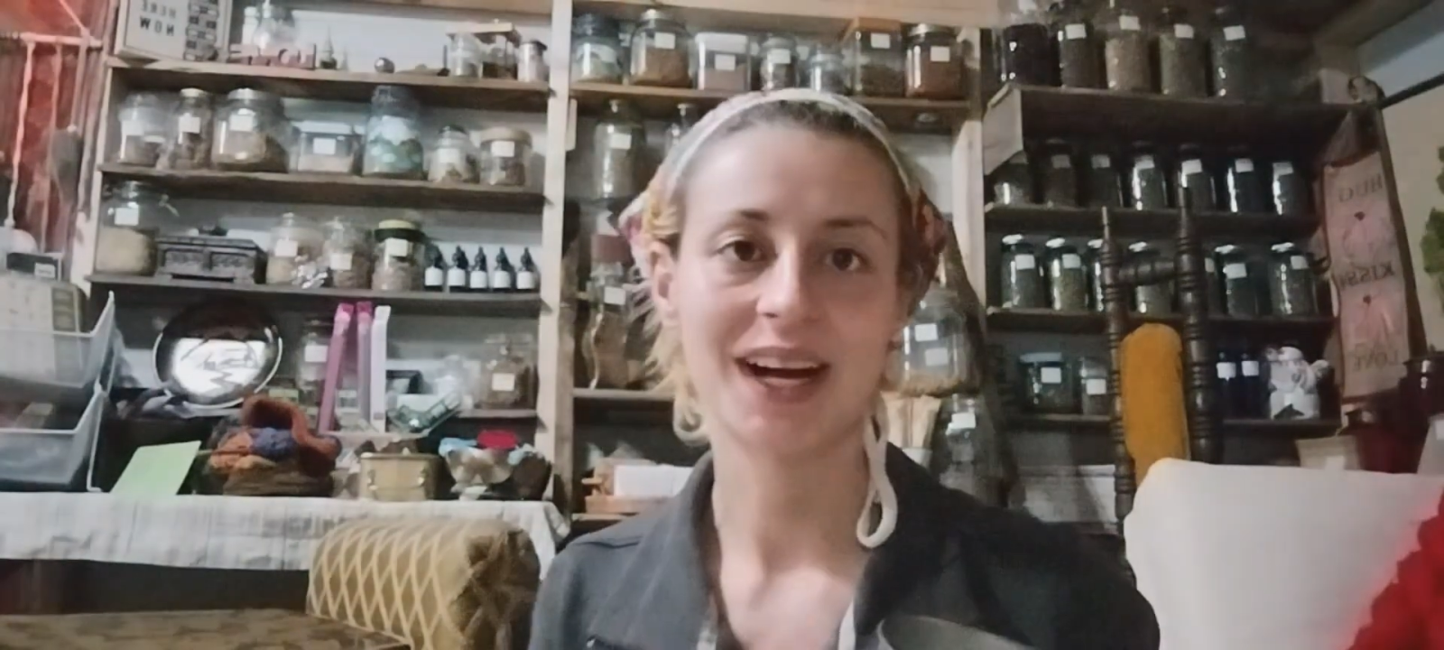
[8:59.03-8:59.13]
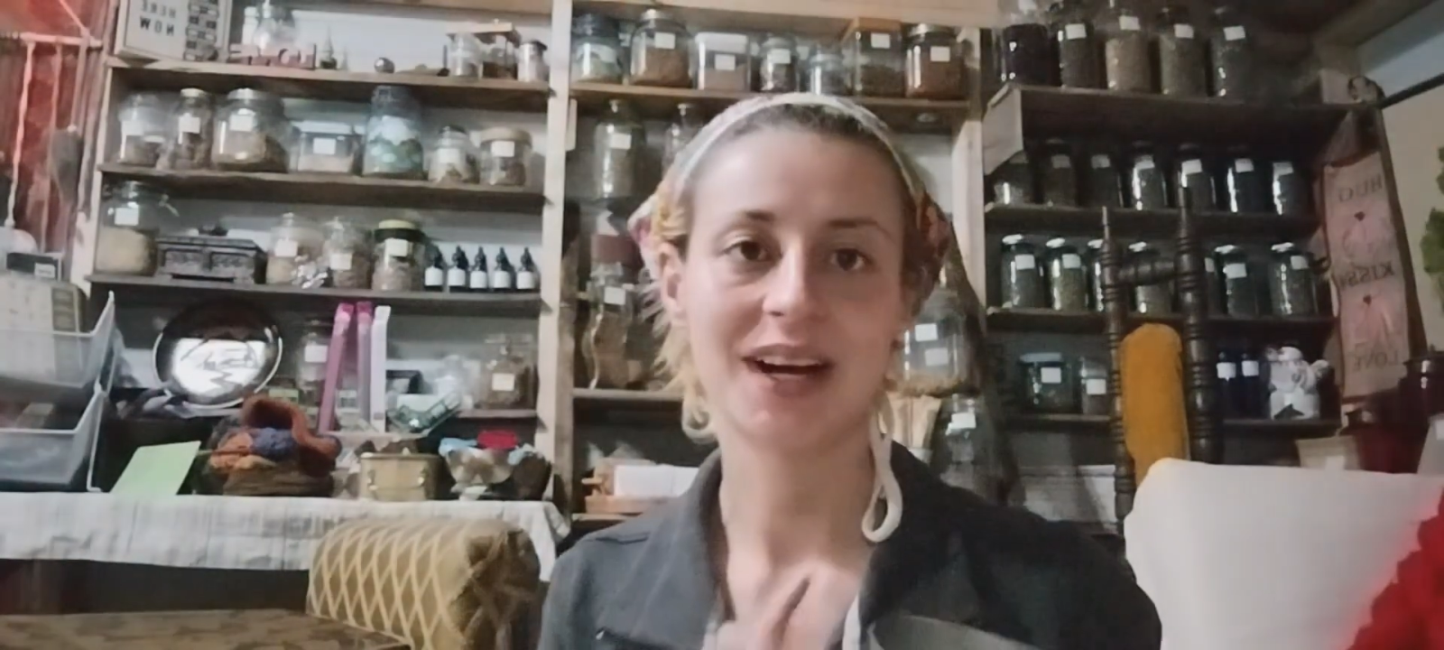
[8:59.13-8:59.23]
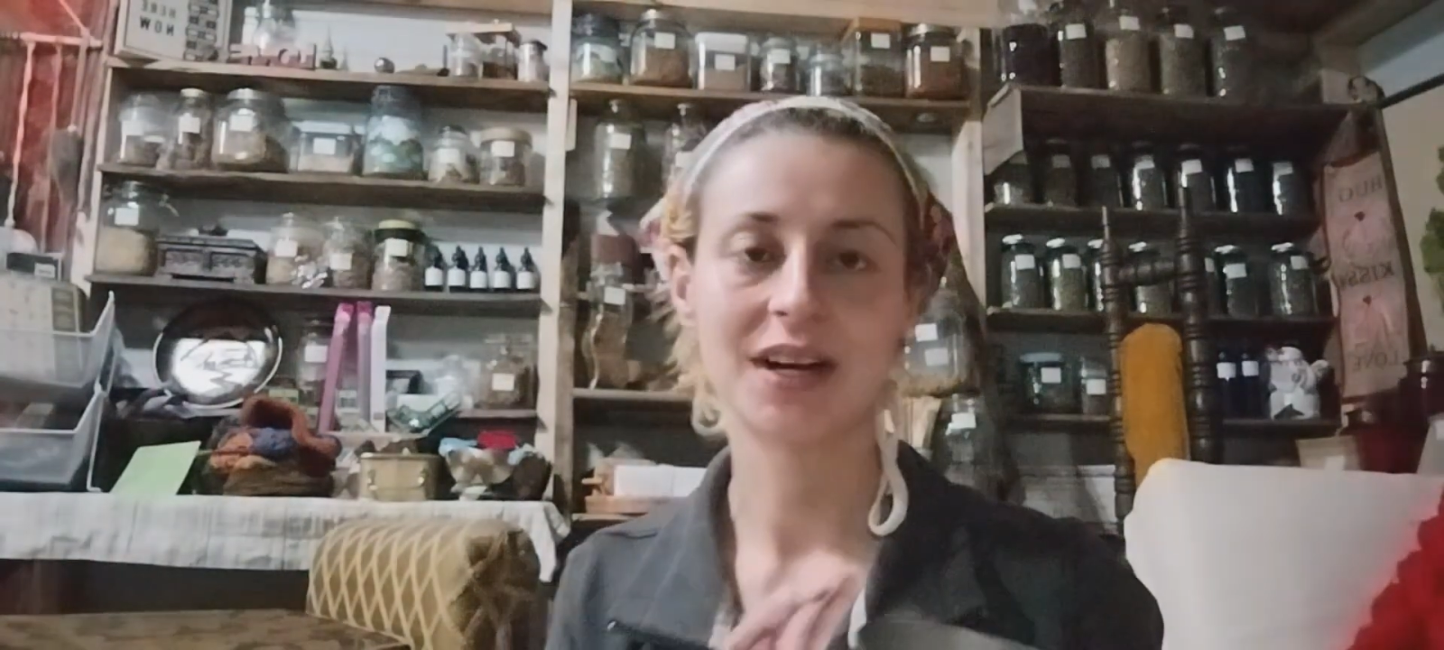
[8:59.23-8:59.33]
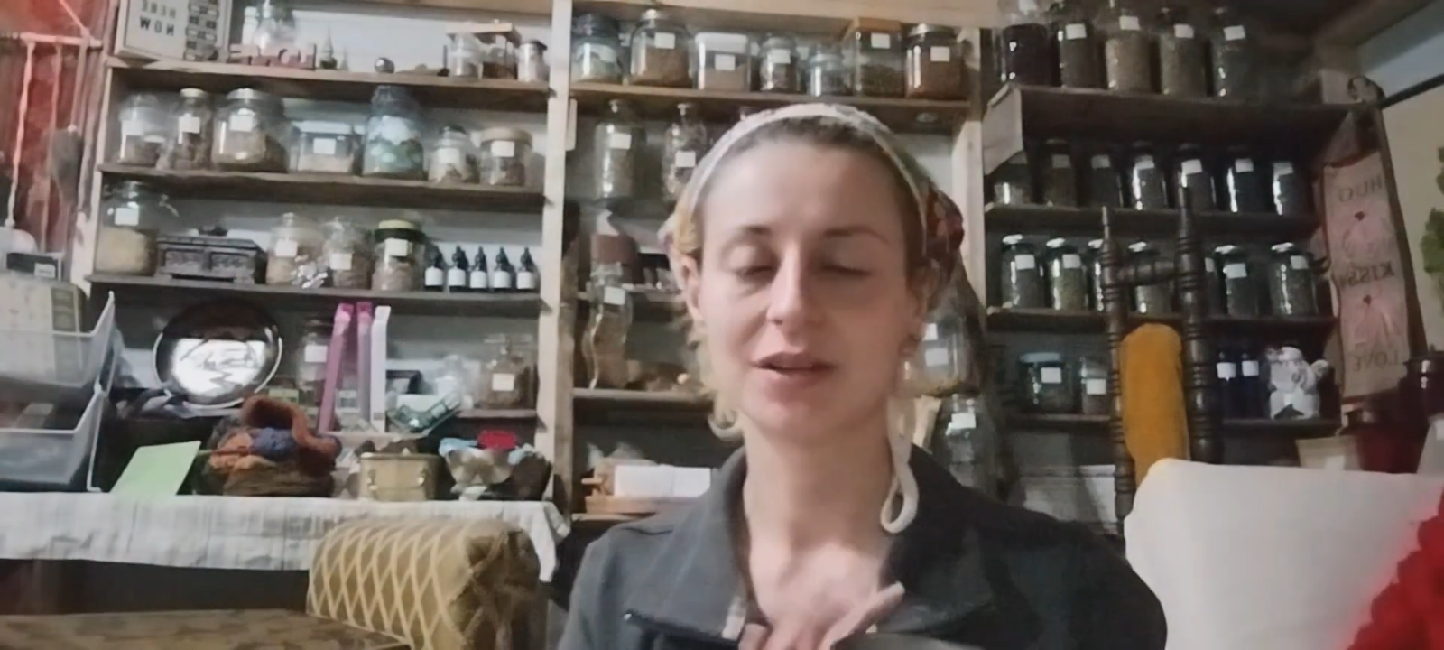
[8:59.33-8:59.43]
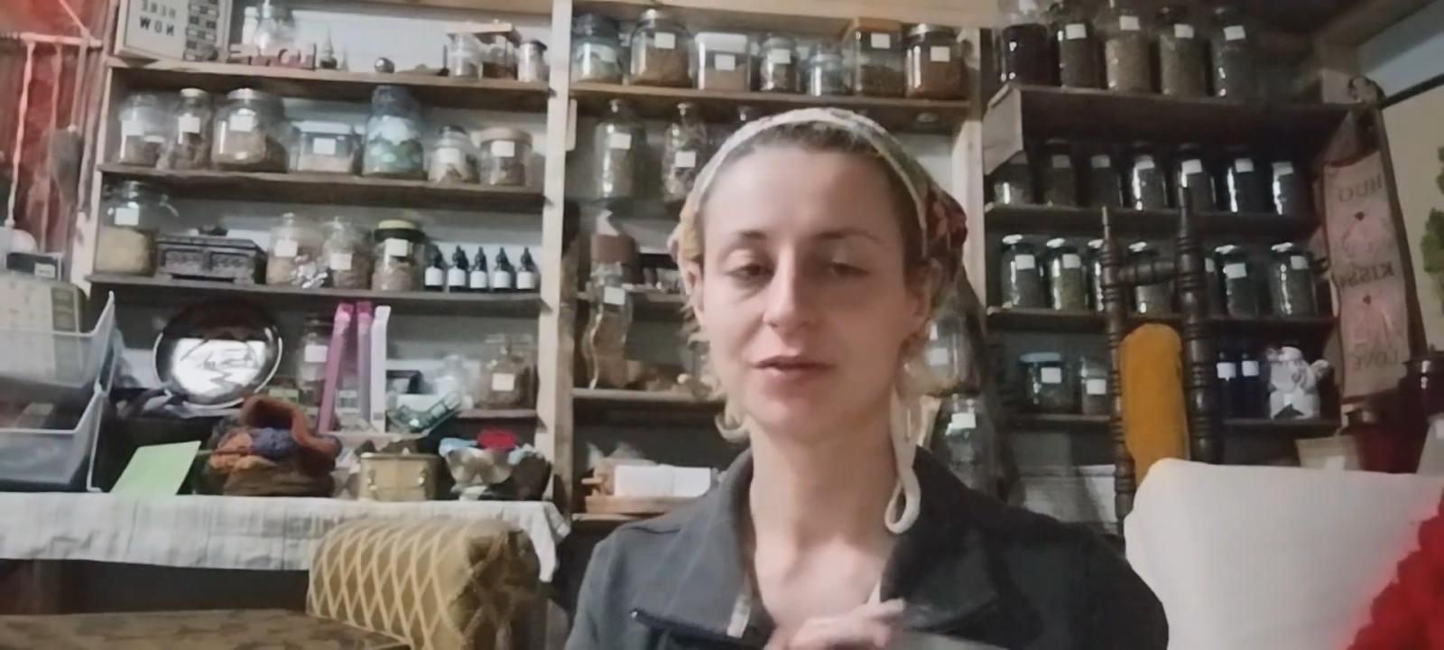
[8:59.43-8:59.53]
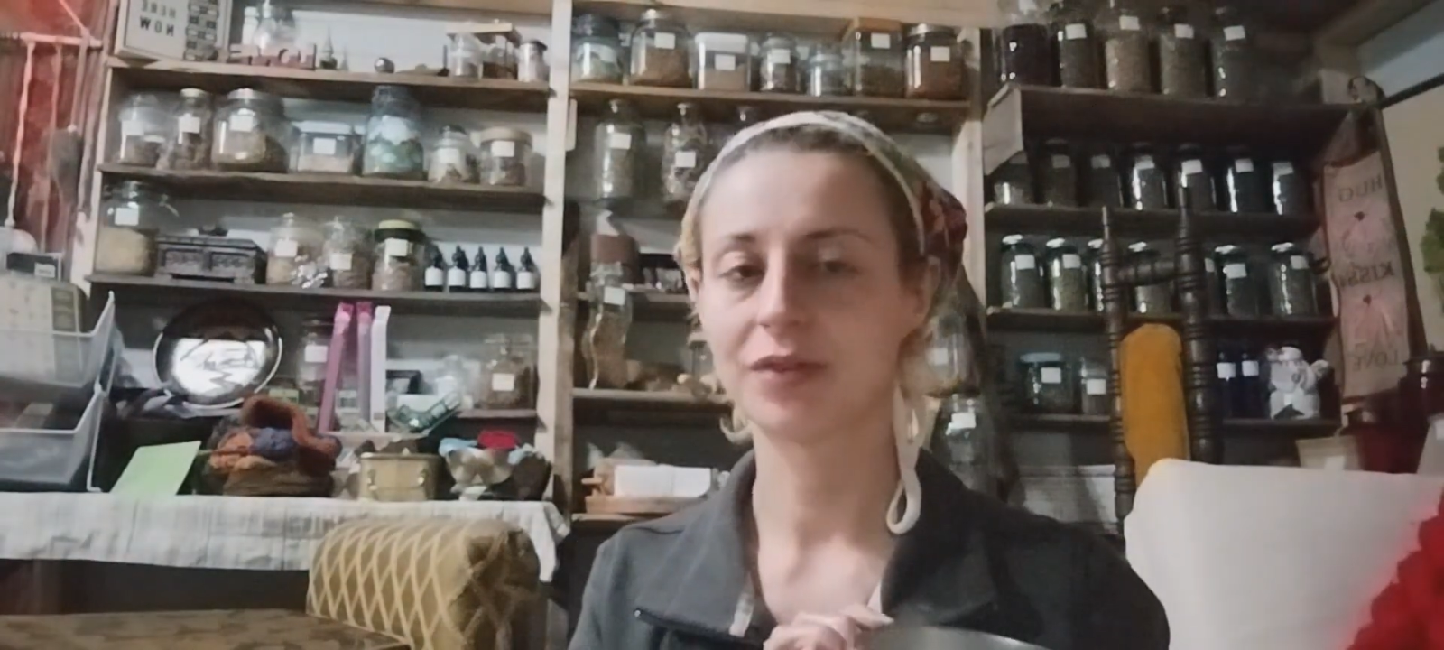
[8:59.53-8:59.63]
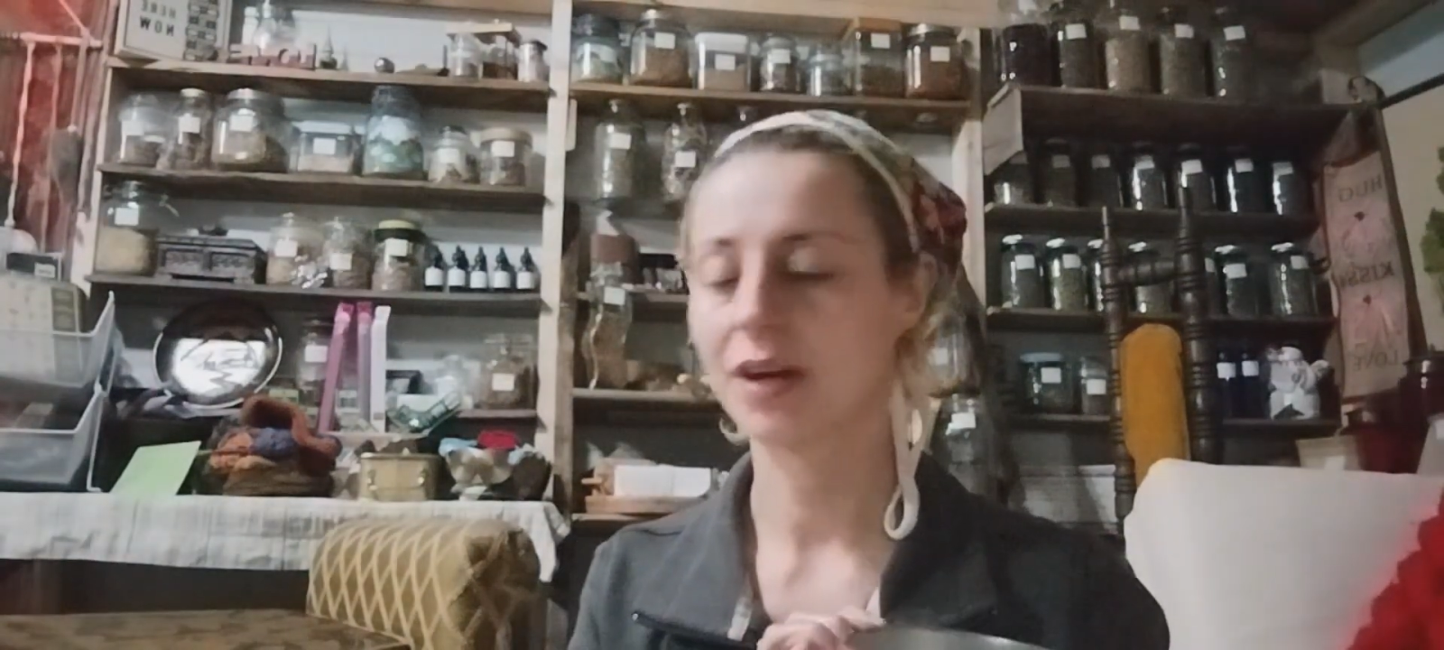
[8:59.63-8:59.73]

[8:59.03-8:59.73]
of